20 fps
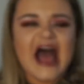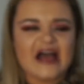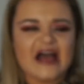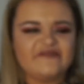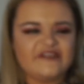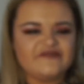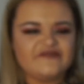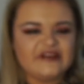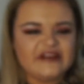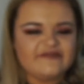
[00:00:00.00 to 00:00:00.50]
I've
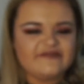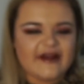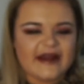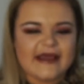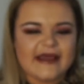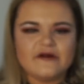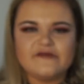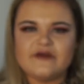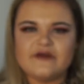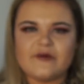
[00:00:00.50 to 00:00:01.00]
literally run
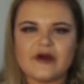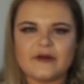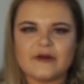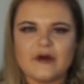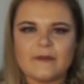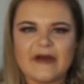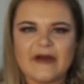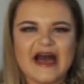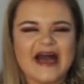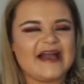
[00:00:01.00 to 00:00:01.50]
out of the one in
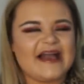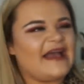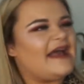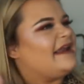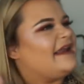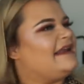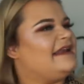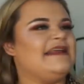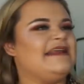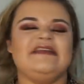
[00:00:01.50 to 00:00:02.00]
my bag
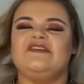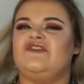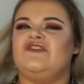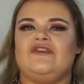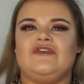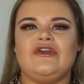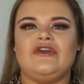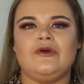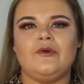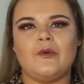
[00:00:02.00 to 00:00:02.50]
and I needed
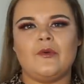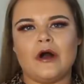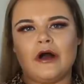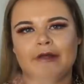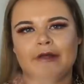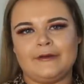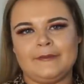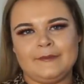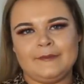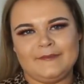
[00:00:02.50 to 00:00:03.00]
a new
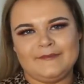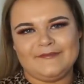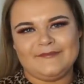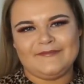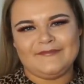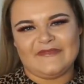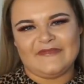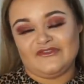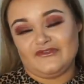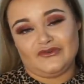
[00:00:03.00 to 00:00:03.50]
one.
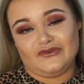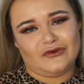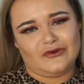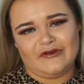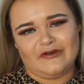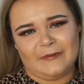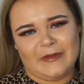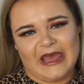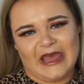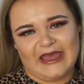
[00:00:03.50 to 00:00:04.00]

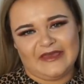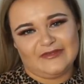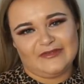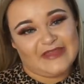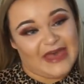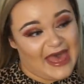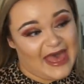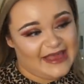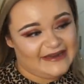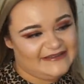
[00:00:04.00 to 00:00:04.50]
Story behind
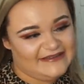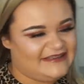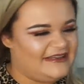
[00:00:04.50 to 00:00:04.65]
that.